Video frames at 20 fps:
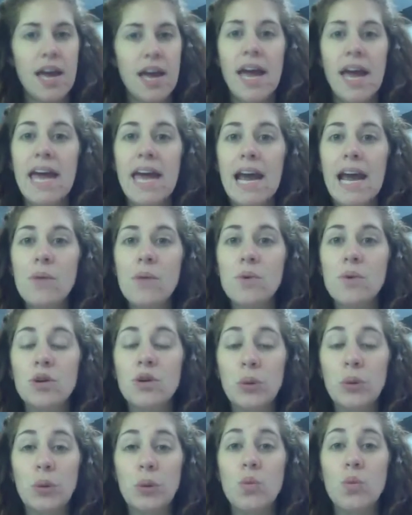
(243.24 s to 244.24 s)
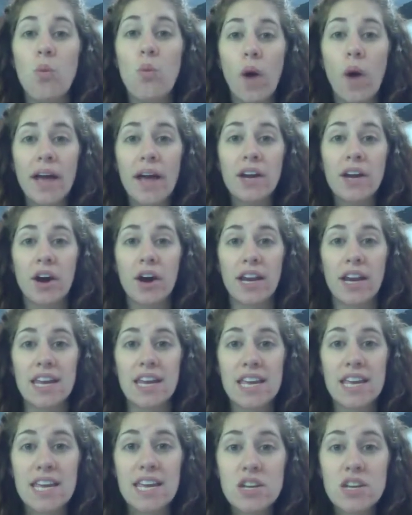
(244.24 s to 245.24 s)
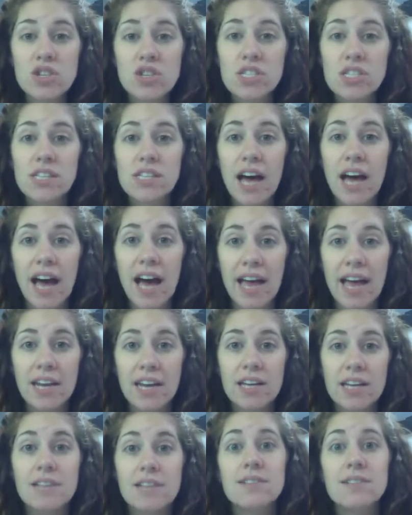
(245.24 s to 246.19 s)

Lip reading: And I will glue 1 on each side